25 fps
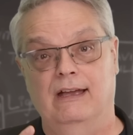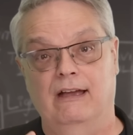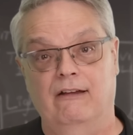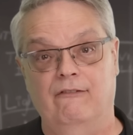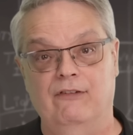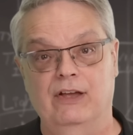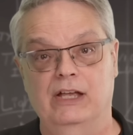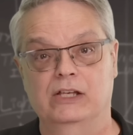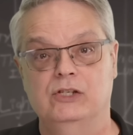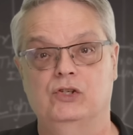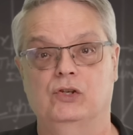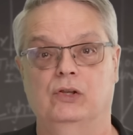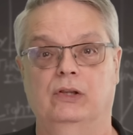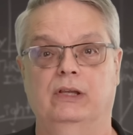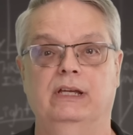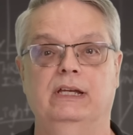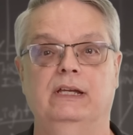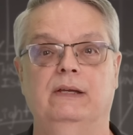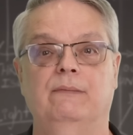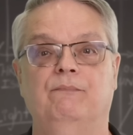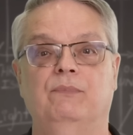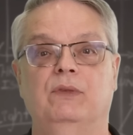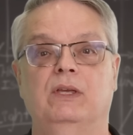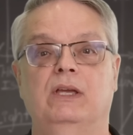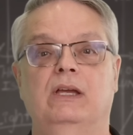
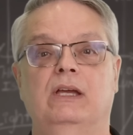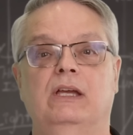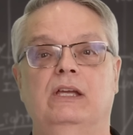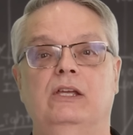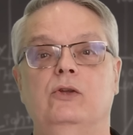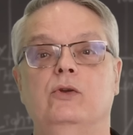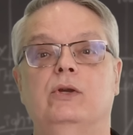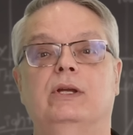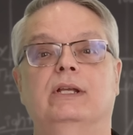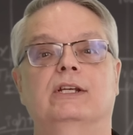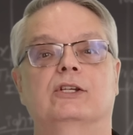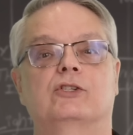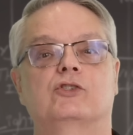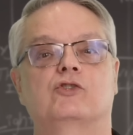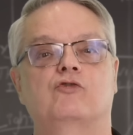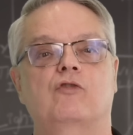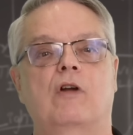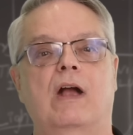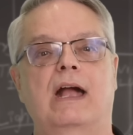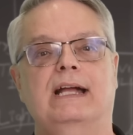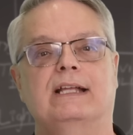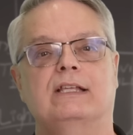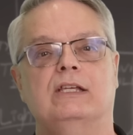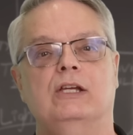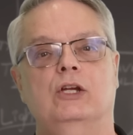Eventually, you can
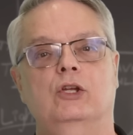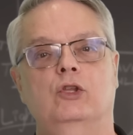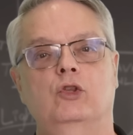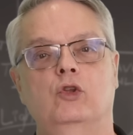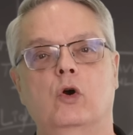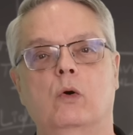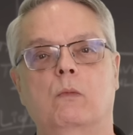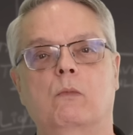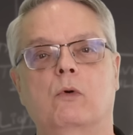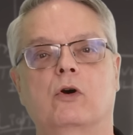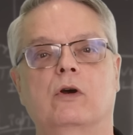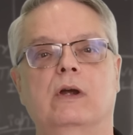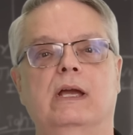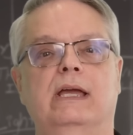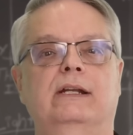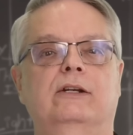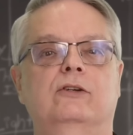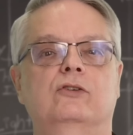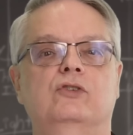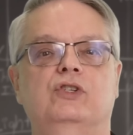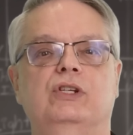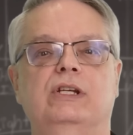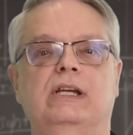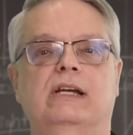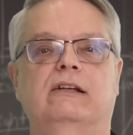extract no more
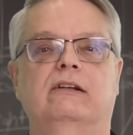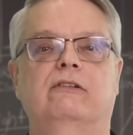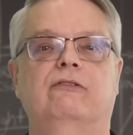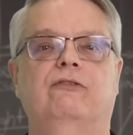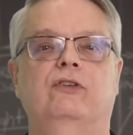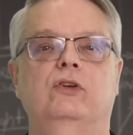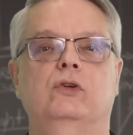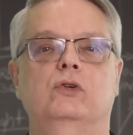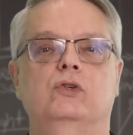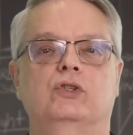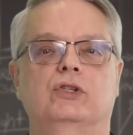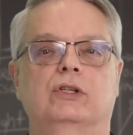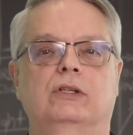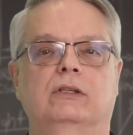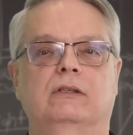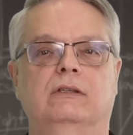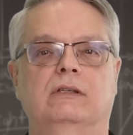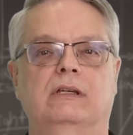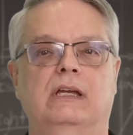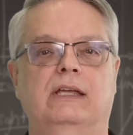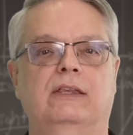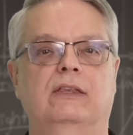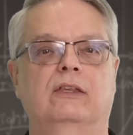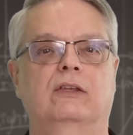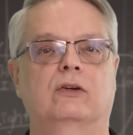energy out of fusion,
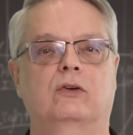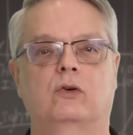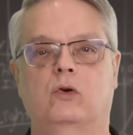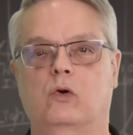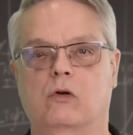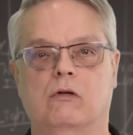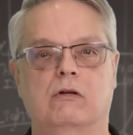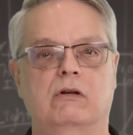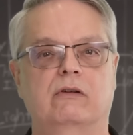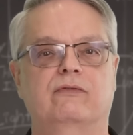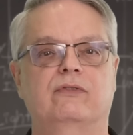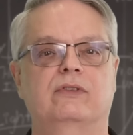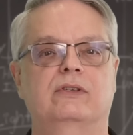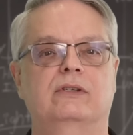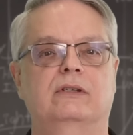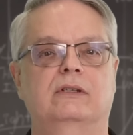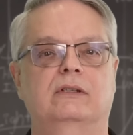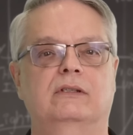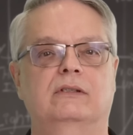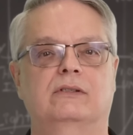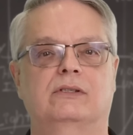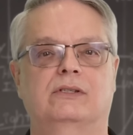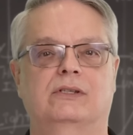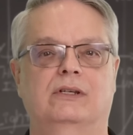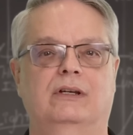and the core of
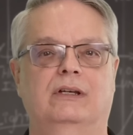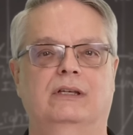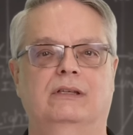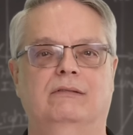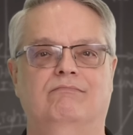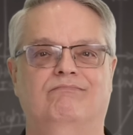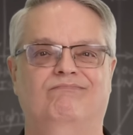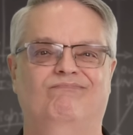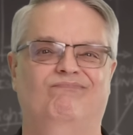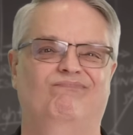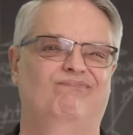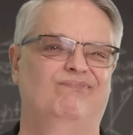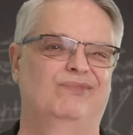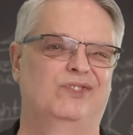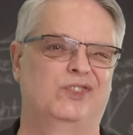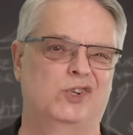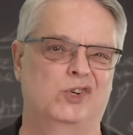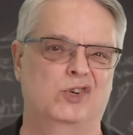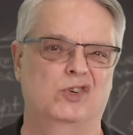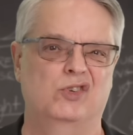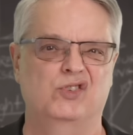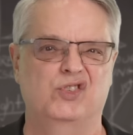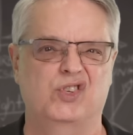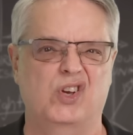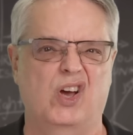the sun
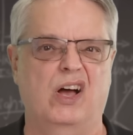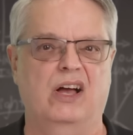turns